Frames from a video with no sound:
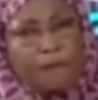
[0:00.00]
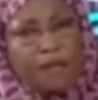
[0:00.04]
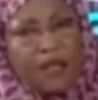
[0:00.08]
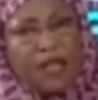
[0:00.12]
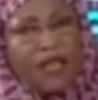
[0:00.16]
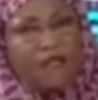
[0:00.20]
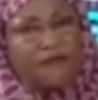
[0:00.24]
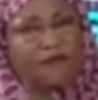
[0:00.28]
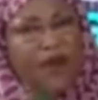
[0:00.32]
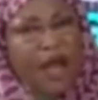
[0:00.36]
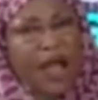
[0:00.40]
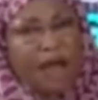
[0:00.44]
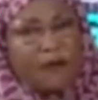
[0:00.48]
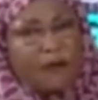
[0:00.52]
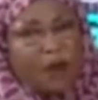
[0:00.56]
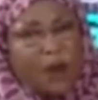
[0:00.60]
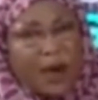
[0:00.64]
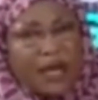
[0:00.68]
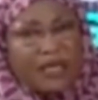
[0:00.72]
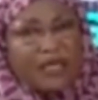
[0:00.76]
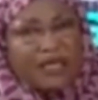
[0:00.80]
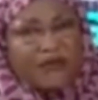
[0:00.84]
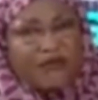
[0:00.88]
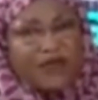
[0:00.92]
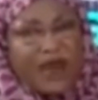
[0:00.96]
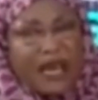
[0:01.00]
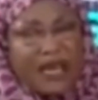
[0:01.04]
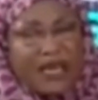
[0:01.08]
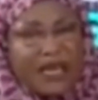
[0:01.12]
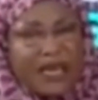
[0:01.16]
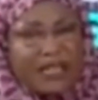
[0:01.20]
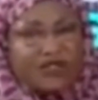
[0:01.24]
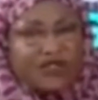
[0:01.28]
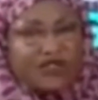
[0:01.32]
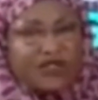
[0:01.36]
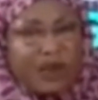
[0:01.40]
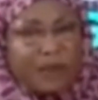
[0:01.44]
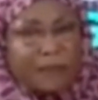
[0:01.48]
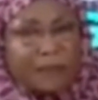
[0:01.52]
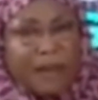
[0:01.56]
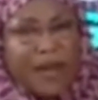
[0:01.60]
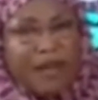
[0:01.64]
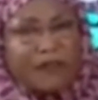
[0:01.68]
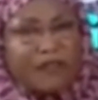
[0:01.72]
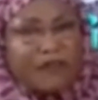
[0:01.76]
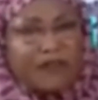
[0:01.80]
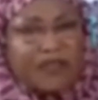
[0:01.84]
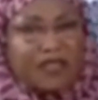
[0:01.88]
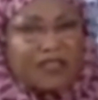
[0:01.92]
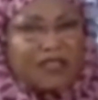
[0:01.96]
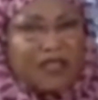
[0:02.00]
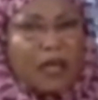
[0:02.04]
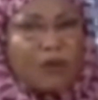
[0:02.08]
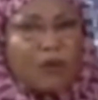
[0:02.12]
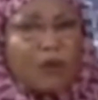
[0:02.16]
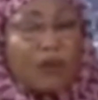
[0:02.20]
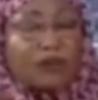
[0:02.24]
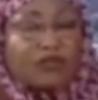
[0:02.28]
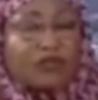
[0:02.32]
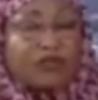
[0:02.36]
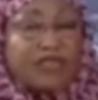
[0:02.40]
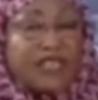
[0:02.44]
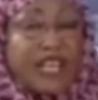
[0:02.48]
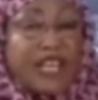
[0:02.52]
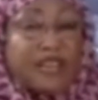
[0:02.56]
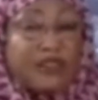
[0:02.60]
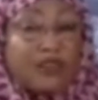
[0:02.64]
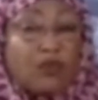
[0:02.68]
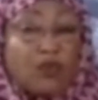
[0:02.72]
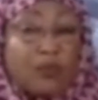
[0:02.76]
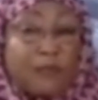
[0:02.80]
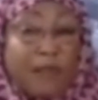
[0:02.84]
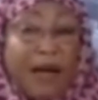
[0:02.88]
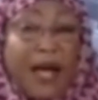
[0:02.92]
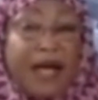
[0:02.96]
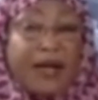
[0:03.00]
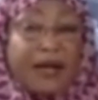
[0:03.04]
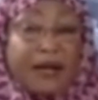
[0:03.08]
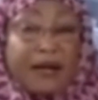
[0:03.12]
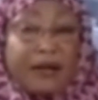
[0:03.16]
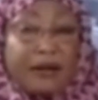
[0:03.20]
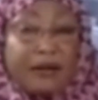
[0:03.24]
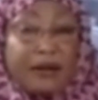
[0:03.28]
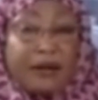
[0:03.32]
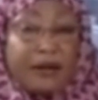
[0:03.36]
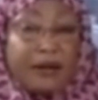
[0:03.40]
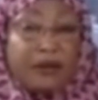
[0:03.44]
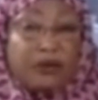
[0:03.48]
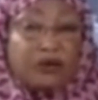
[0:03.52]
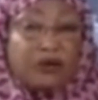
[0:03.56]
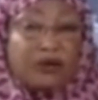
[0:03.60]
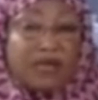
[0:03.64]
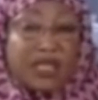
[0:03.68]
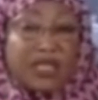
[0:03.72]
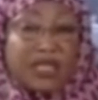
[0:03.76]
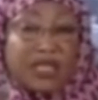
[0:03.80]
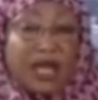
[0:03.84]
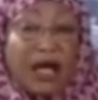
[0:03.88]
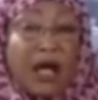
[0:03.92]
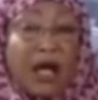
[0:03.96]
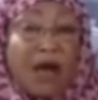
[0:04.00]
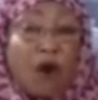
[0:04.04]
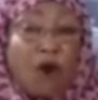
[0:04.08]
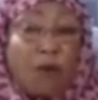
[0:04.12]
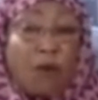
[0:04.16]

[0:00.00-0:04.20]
if I want financial benefits, I want to take you back to the time.